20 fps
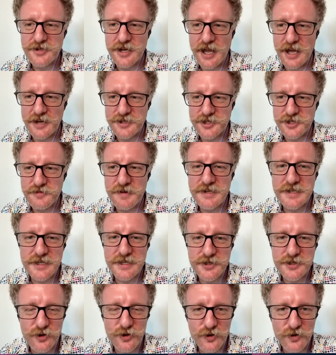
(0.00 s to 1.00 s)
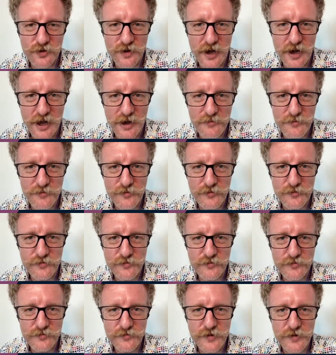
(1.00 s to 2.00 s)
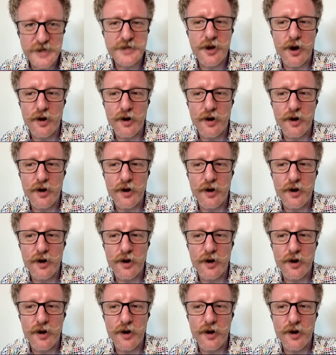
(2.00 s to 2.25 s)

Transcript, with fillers: Actually, I just recently saw um, Reid